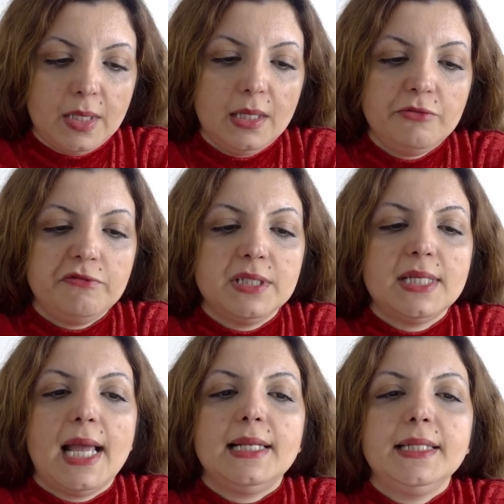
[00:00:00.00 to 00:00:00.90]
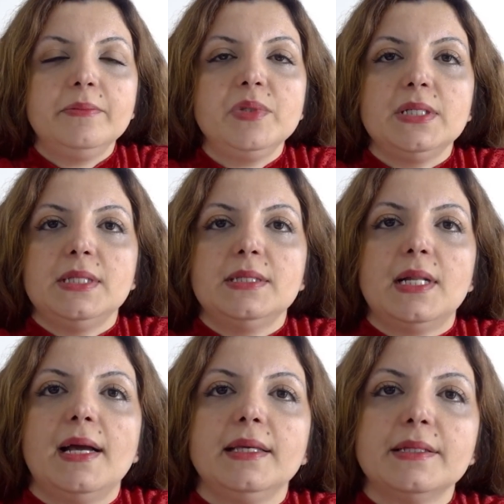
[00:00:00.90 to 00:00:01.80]
If we tell them this is
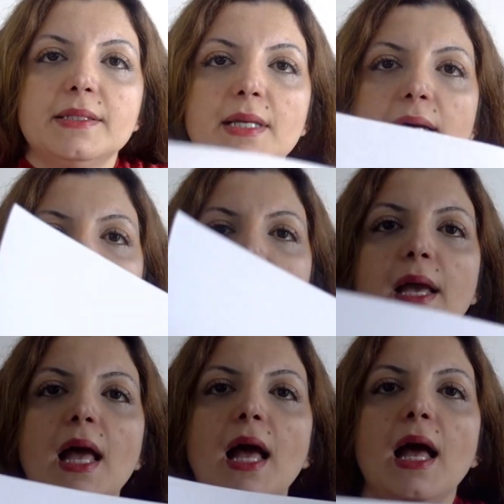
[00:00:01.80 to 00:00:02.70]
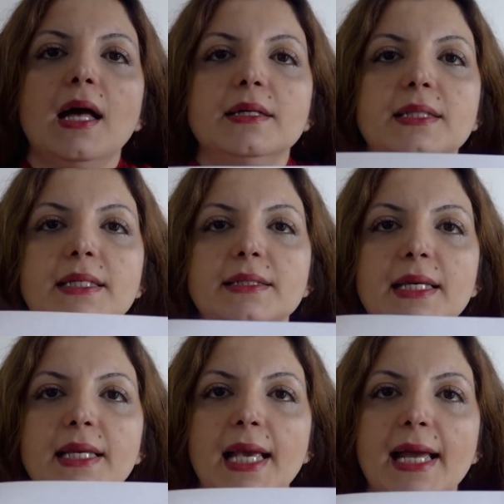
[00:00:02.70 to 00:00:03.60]
like a sun, then
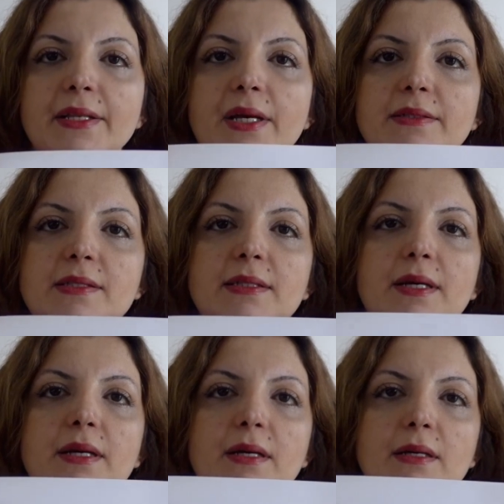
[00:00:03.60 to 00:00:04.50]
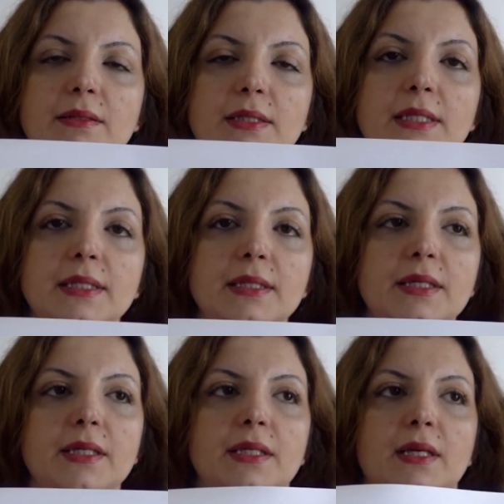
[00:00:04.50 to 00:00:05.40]
they cannot think
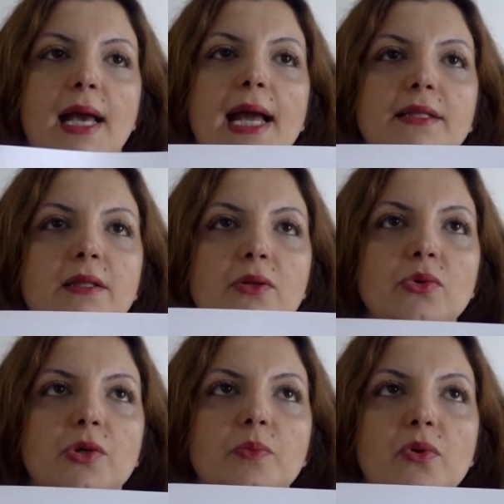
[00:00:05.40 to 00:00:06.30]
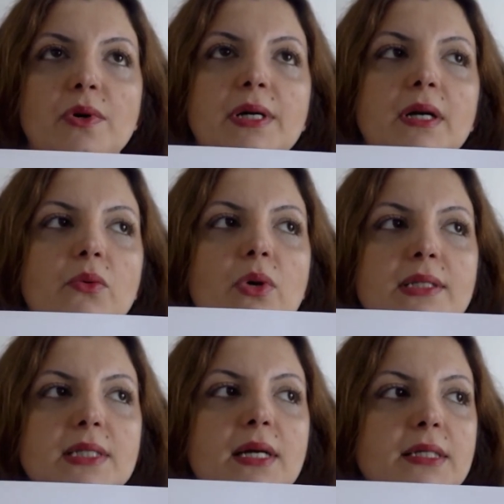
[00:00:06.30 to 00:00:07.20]
and look more
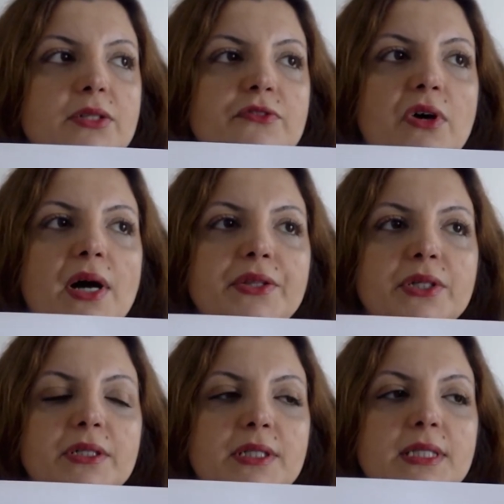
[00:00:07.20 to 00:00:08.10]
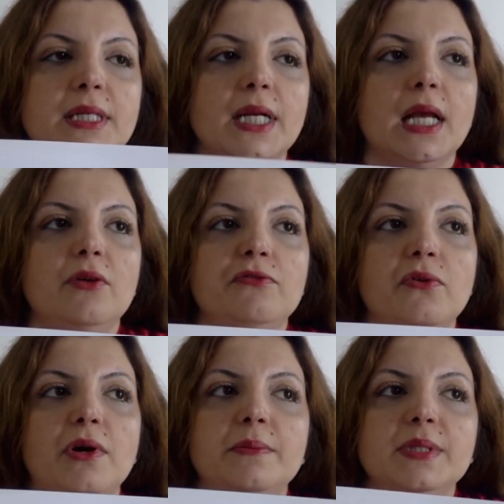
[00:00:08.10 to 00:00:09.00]
what kind of other circle
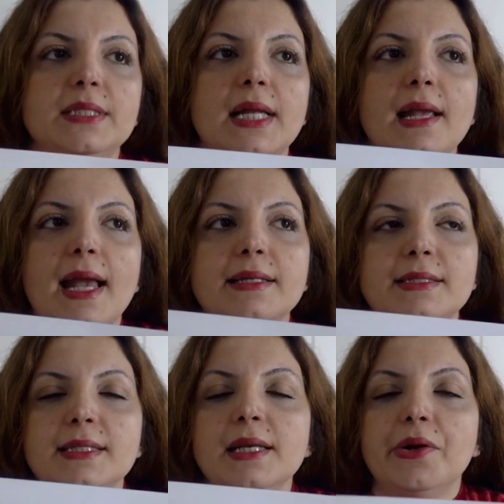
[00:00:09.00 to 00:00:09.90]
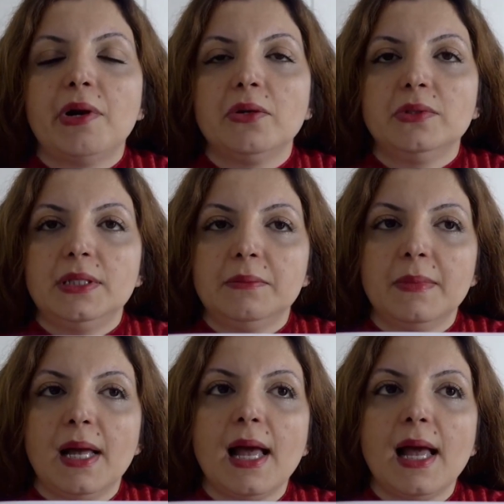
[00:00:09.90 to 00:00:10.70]
forms they can see around them.